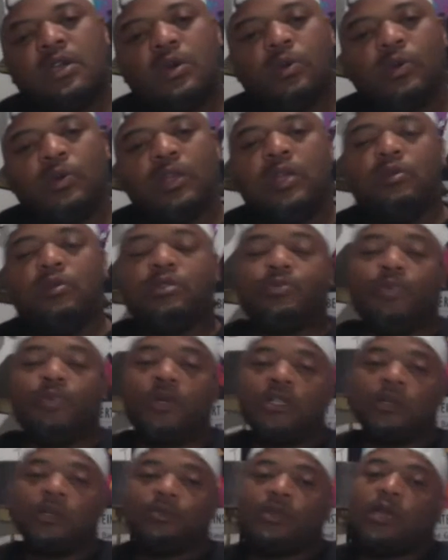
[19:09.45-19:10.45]
When he was
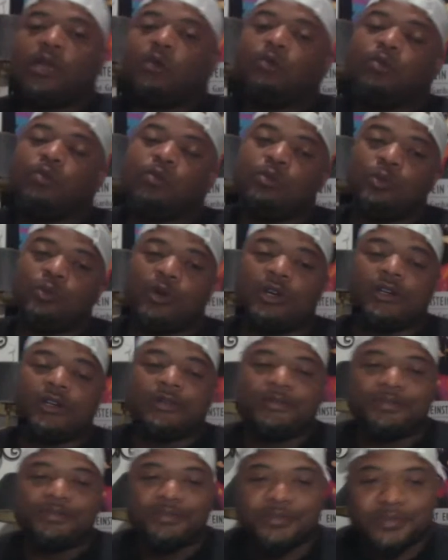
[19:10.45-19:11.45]
putting up that, well,
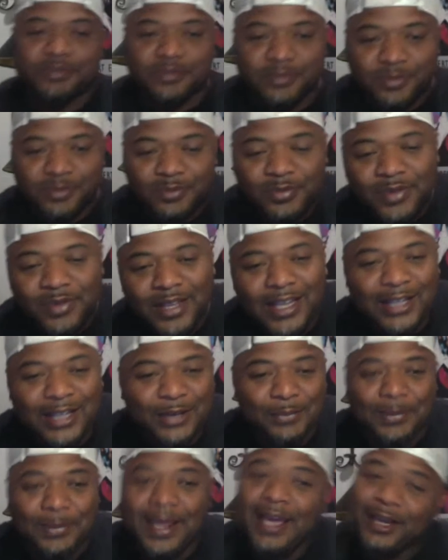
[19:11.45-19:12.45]
in
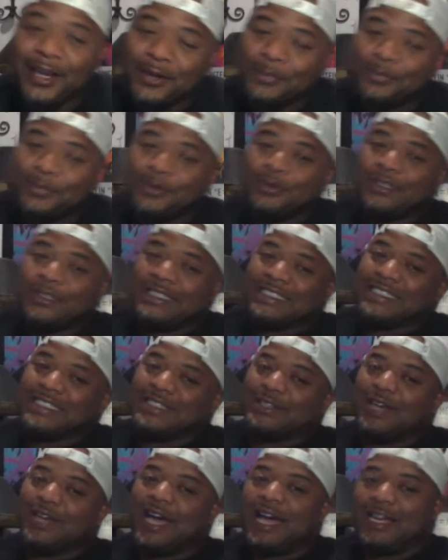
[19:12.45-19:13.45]
the black
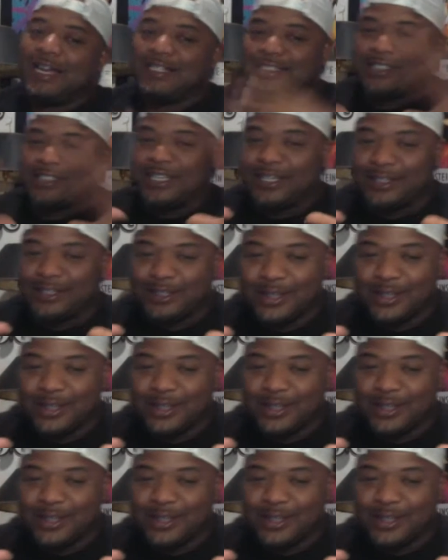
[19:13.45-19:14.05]
community, I can say,